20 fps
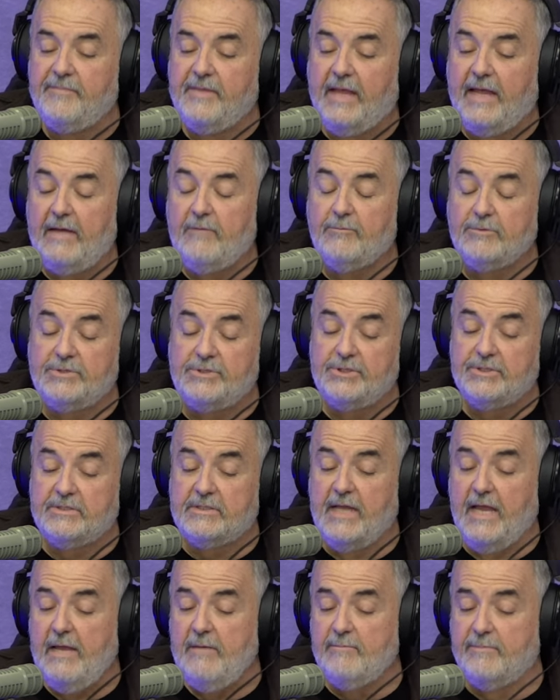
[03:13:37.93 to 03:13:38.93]
It was just
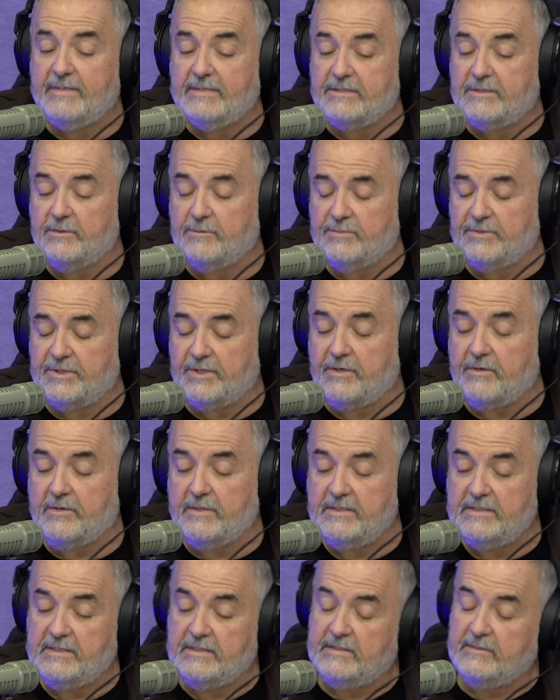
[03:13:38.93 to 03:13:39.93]
named Best Home Security
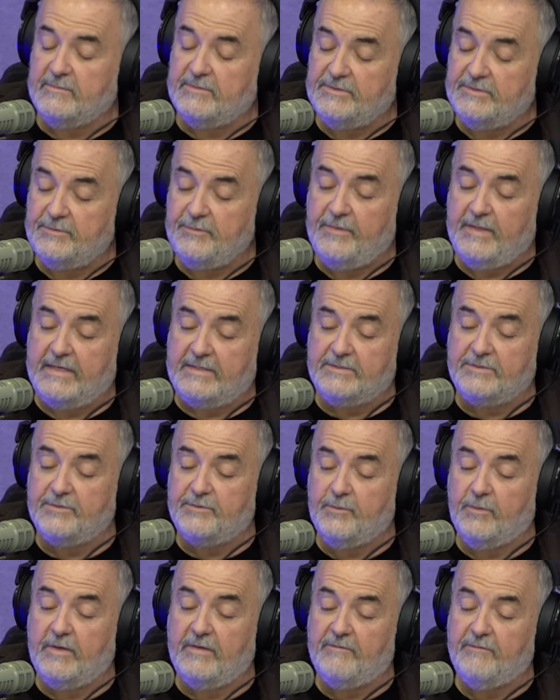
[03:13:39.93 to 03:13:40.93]
System of
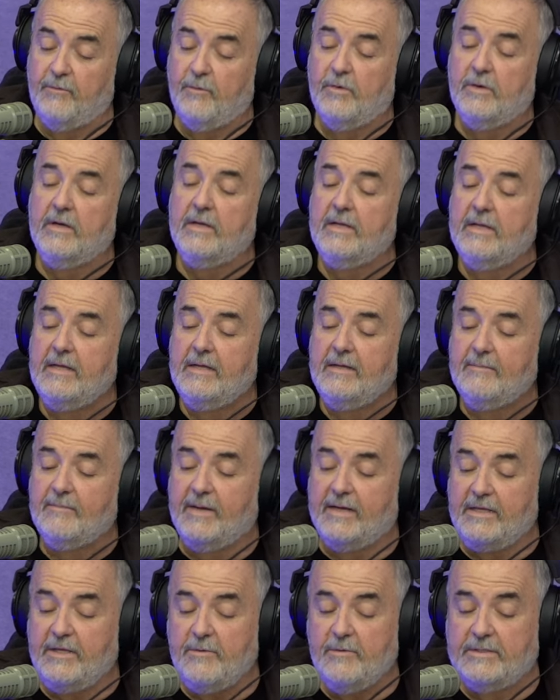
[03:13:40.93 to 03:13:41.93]
2024
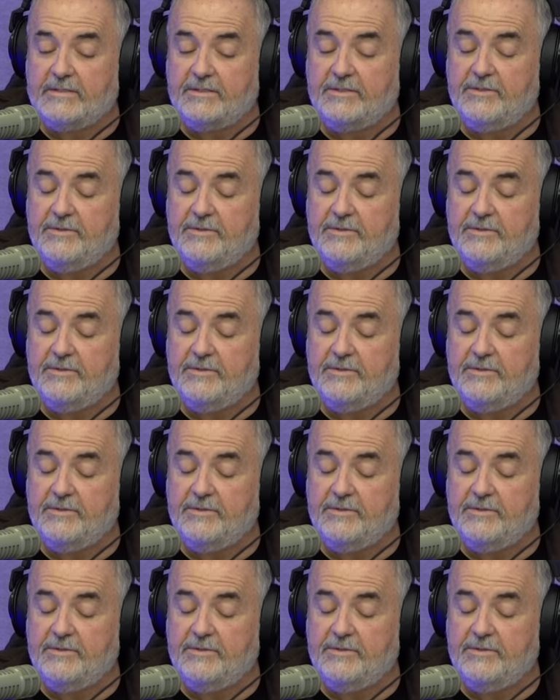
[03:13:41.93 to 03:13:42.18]
by U.S.